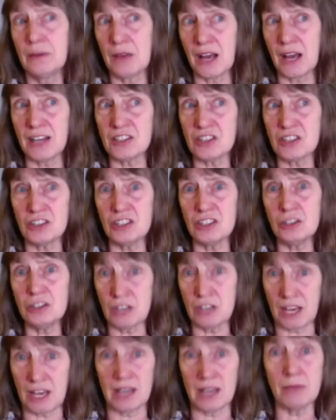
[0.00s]
and to the
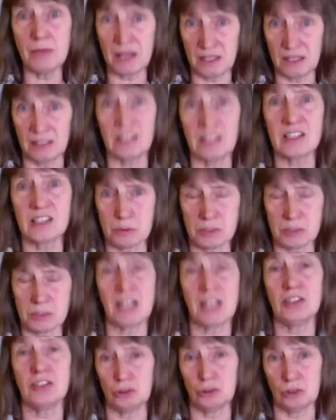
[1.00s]
UK making a
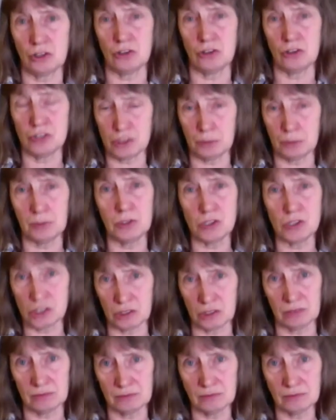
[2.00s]
substantial
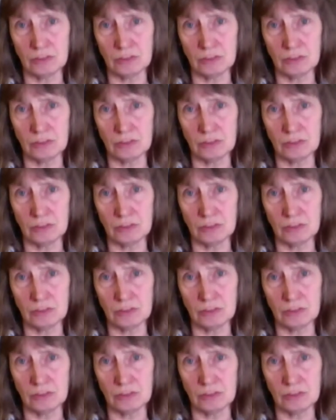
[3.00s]
contribution